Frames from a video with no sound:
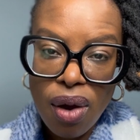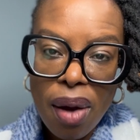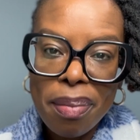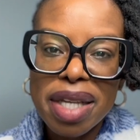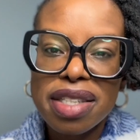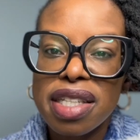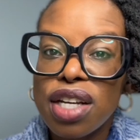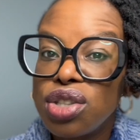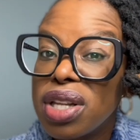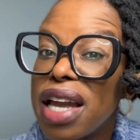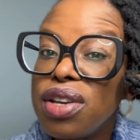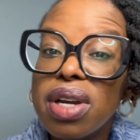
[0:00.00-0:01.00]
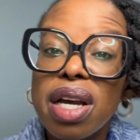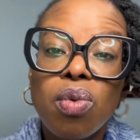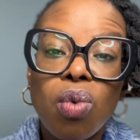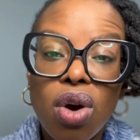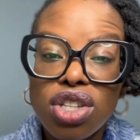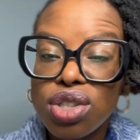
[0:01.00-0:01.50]
comment section that you
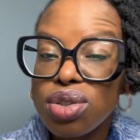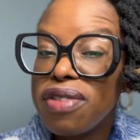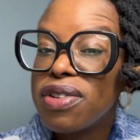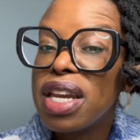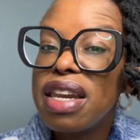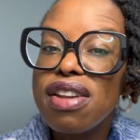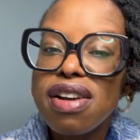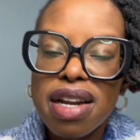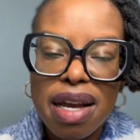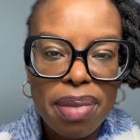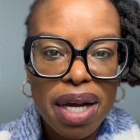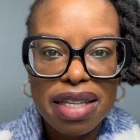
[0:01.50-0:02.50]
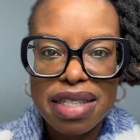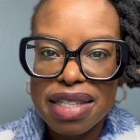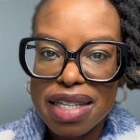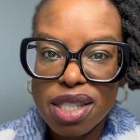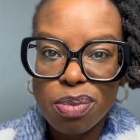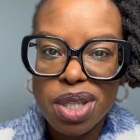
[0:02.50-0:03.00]
can watch to even learn about this
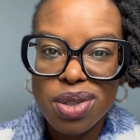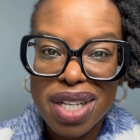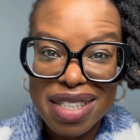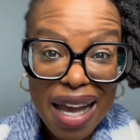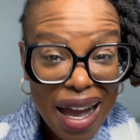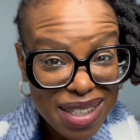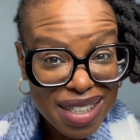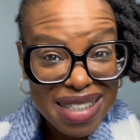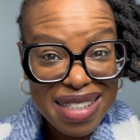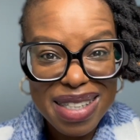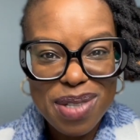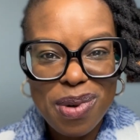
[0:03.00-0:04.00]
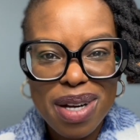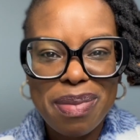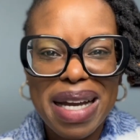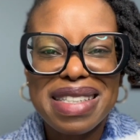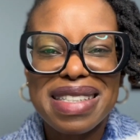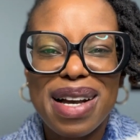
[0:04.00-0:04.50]
experience. I actually did one
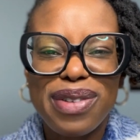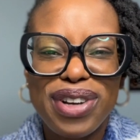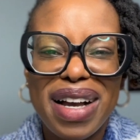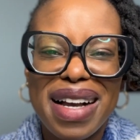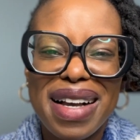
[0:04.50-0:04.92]
myself,